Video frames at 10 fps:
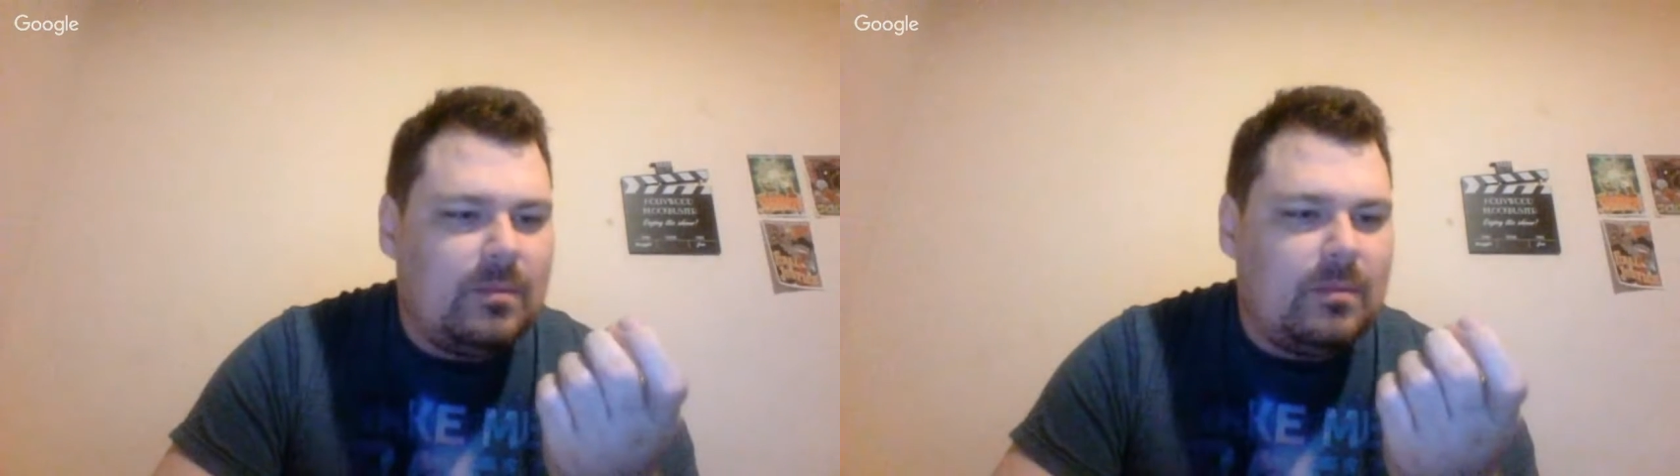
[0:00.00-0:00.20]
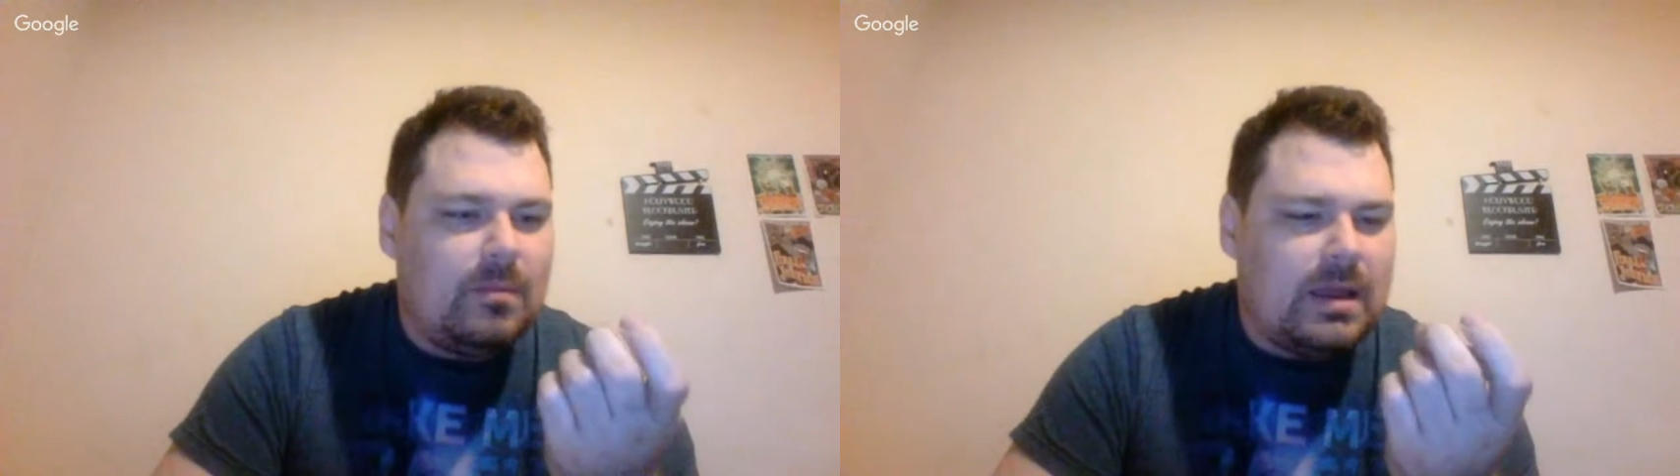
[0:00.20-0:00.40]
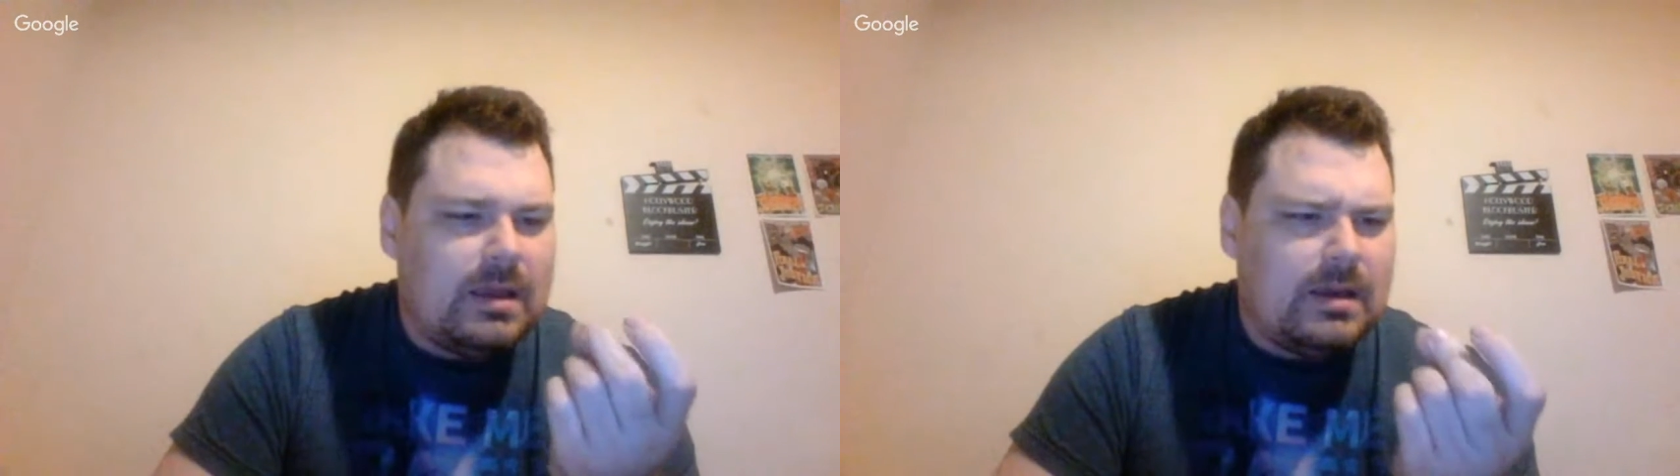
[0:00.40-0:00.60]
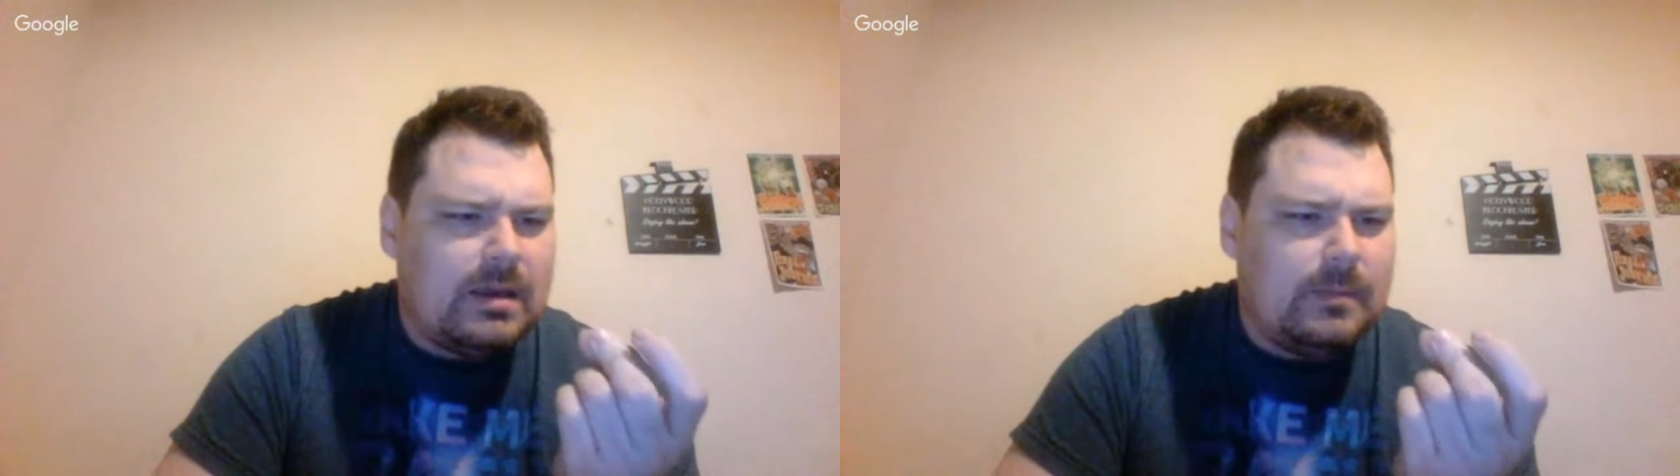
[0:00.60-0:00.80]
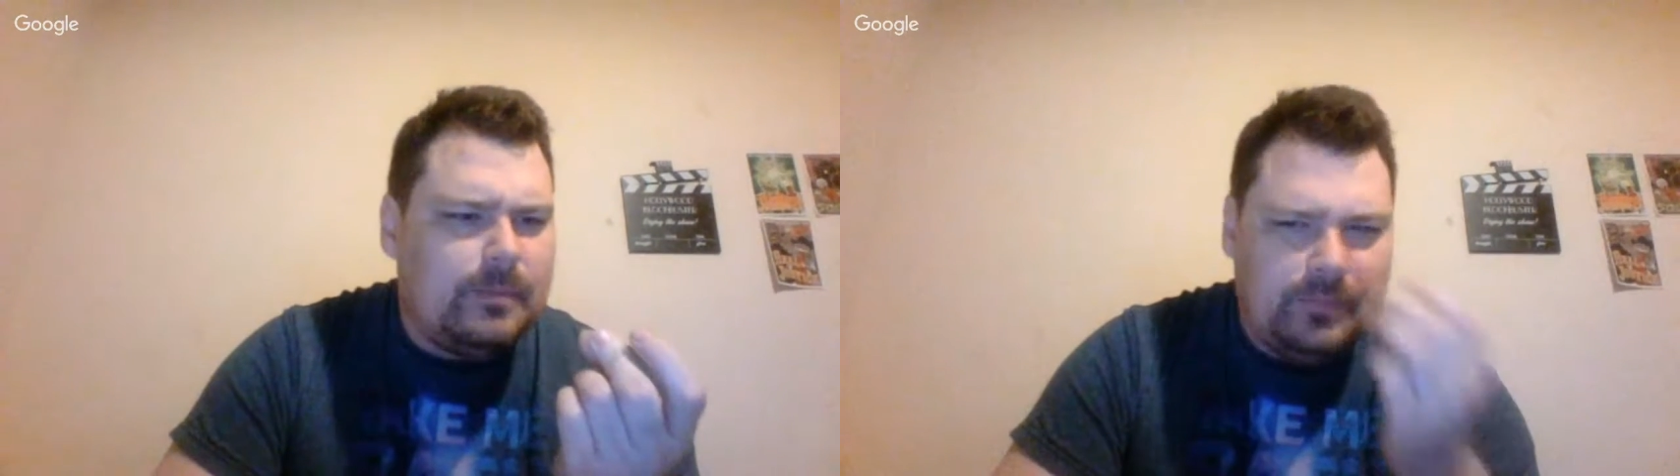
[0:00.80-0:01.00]
my
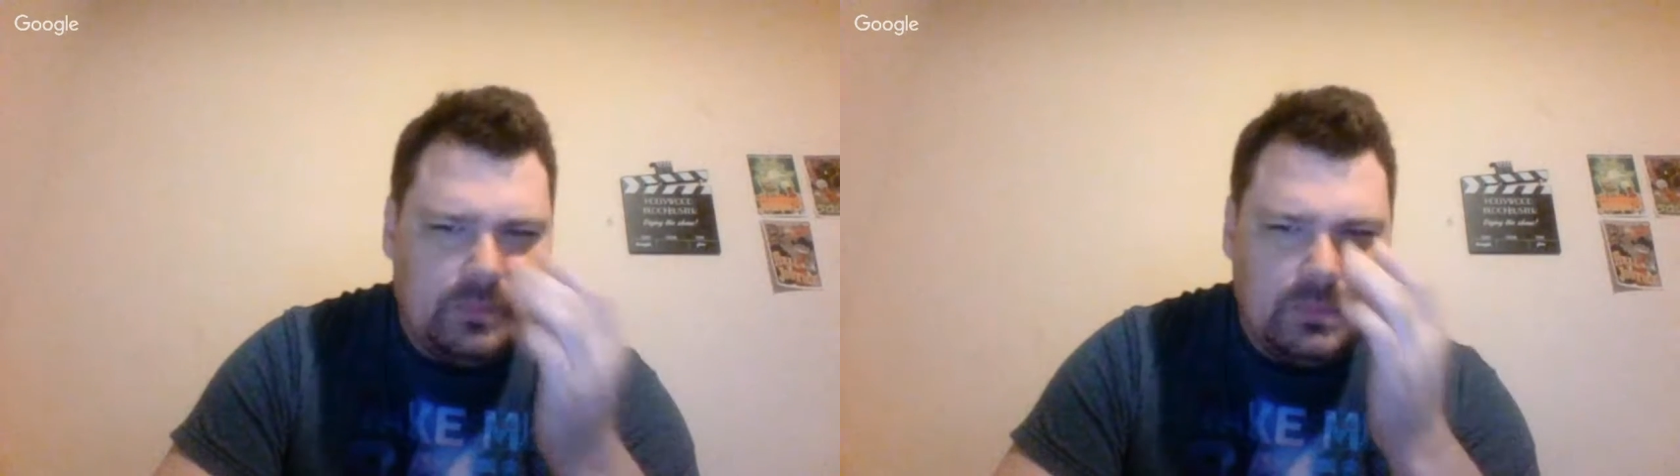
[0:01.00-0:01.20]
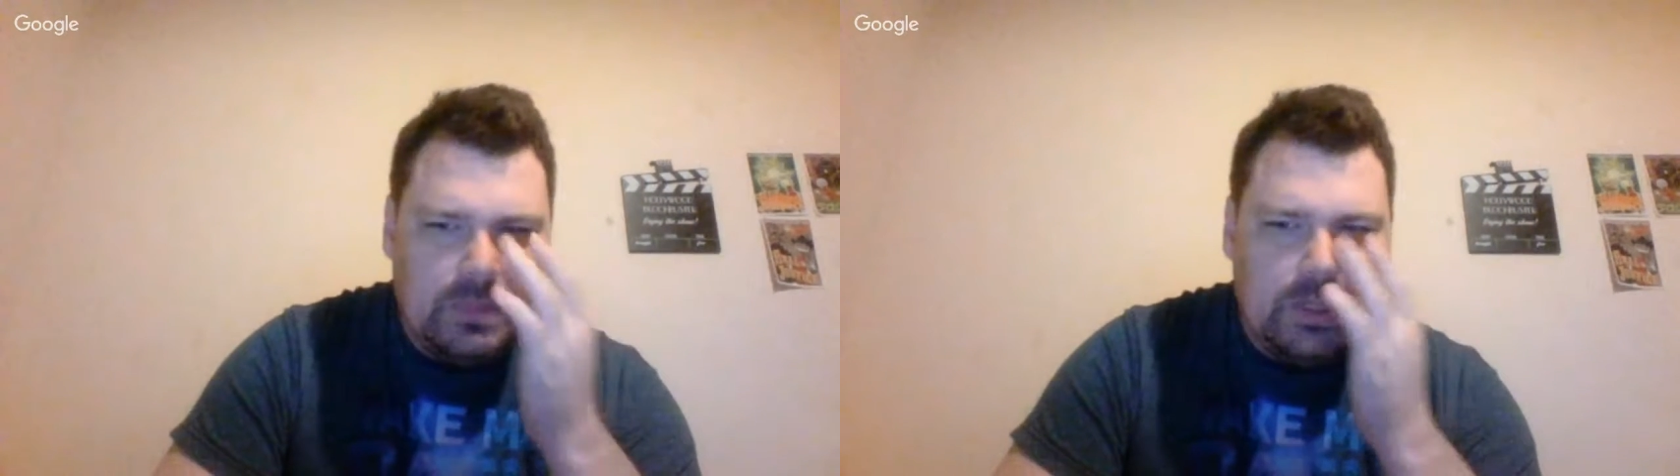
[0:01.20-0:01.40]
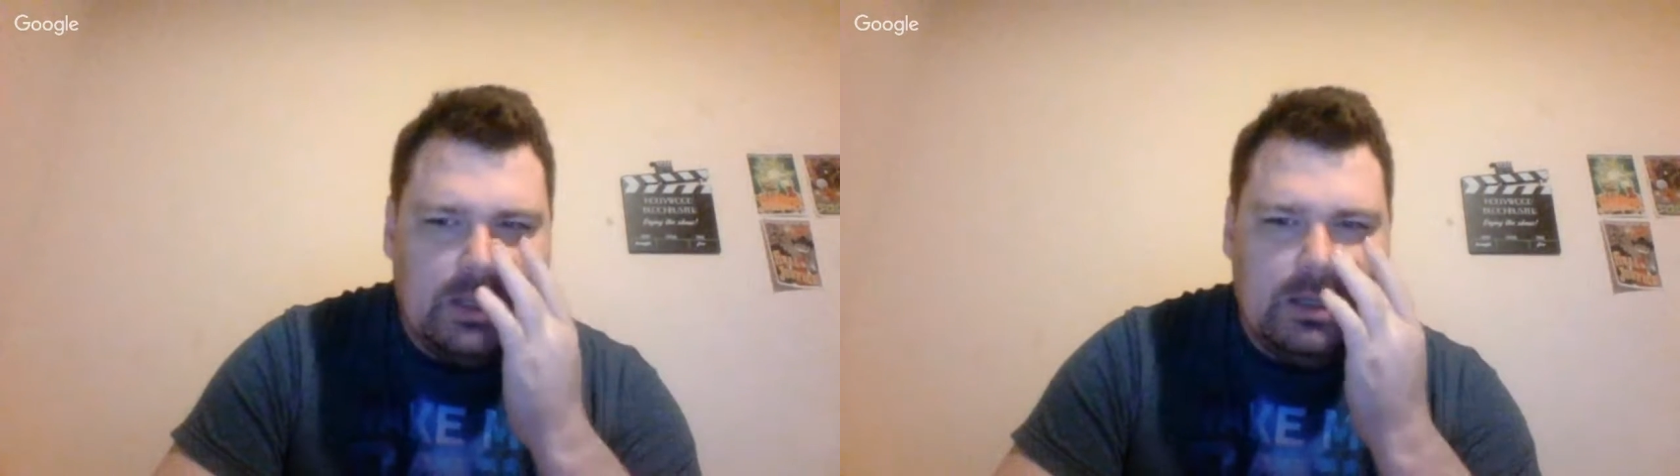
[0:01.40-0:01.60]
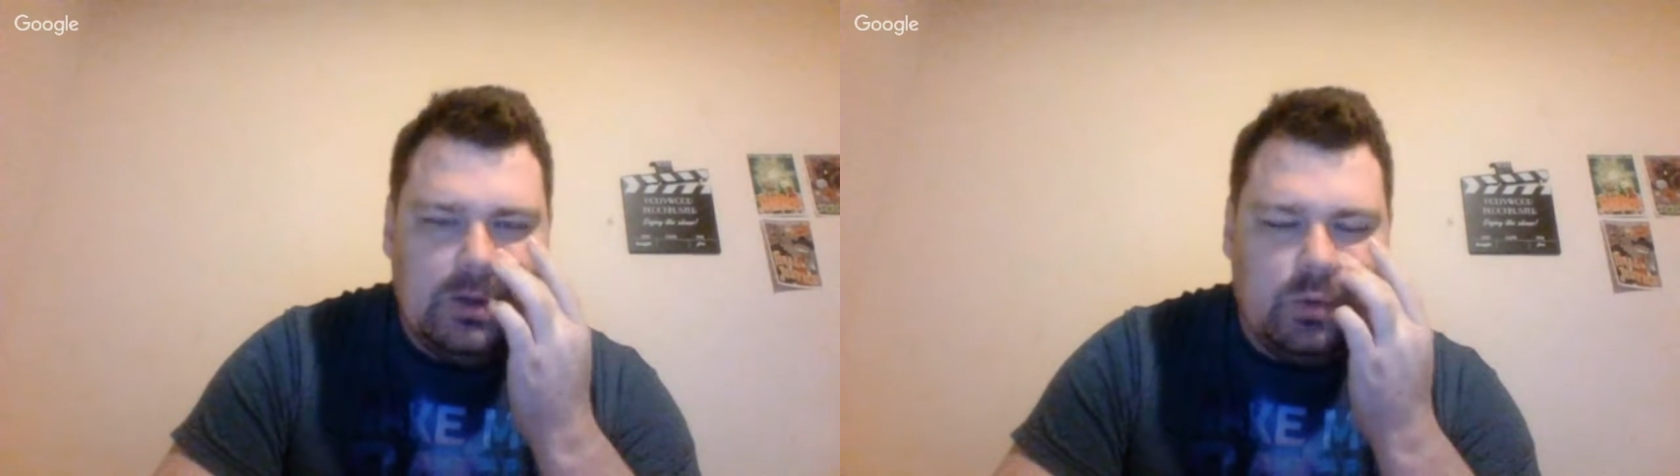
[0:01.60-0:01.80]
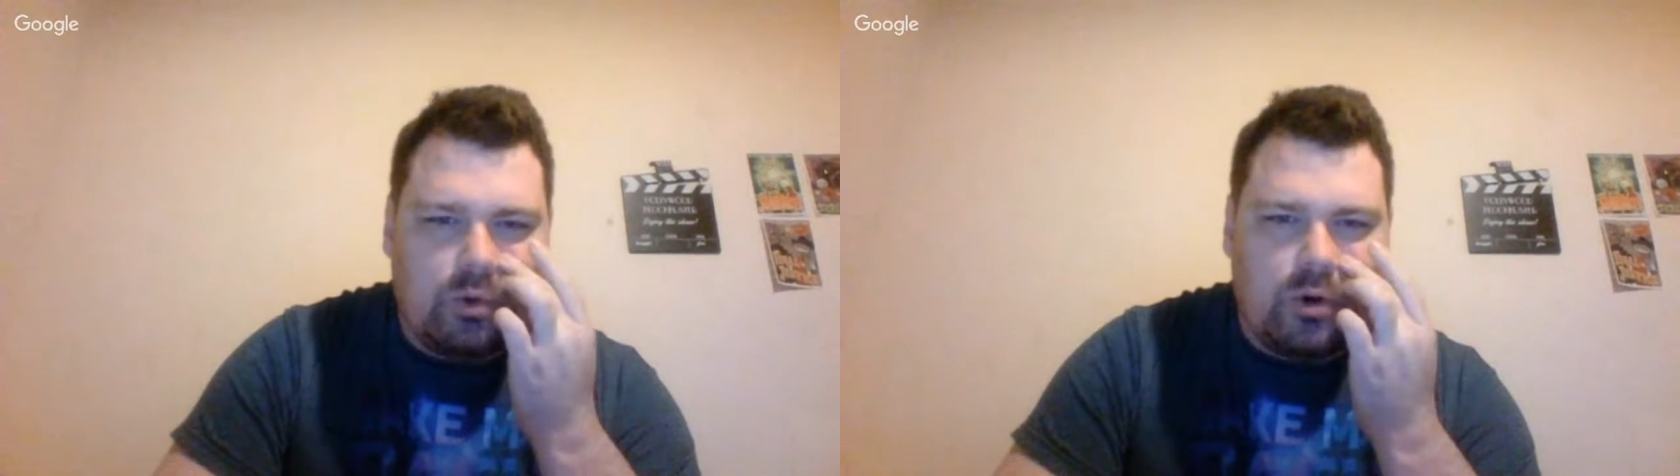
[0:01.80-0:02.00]

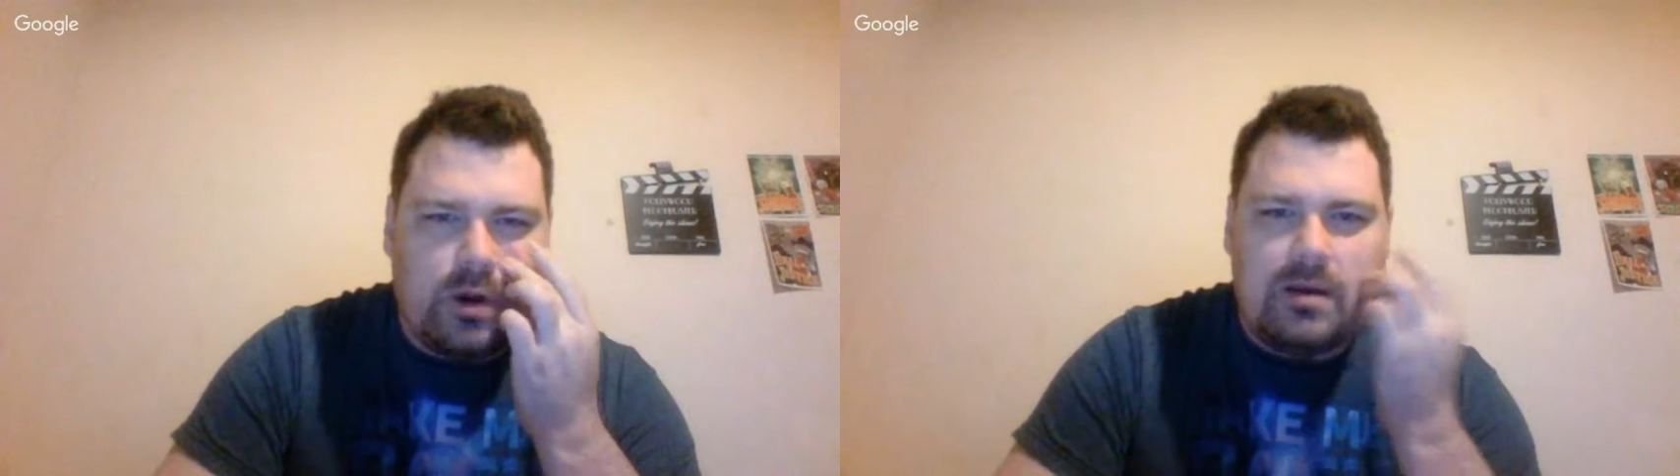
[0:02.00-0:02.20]
word